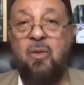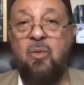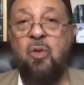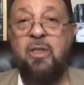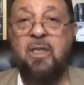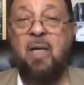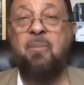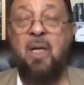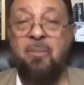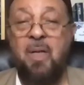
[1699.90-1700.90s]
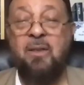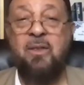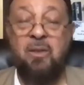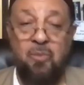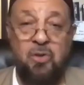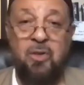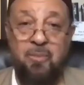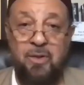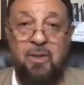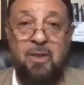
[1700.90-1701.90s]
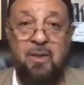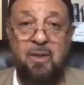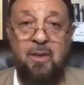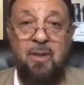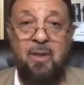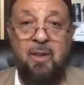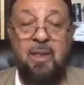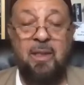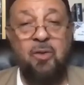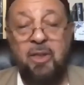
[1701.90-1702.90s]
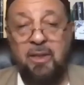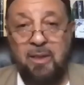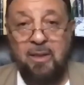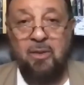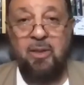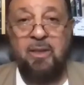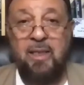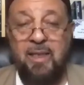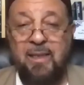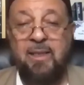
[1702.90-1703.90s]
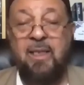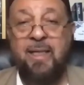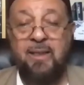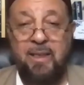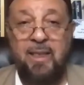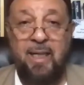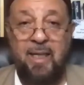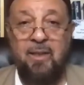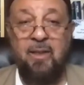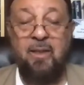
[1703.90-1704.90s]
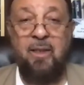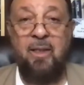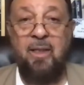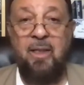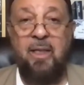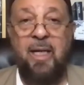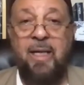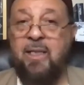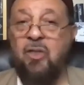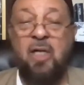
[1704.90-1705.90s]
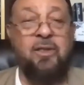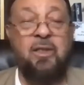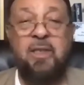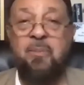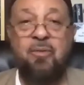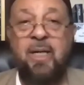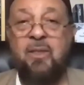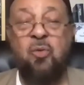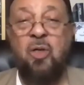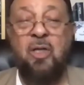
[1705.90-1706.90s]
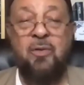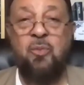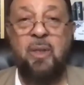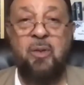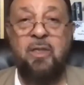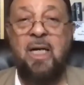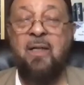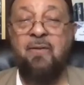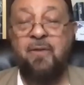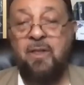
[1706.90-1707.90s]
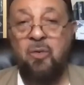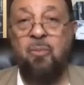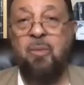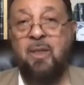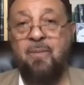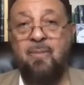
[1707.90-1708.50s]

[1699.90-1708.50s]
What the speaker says: would come amongst the Muslims. And look at the insight that he had. And he constantly prayed to Allah subhanahu wa ta'ala for the ummah.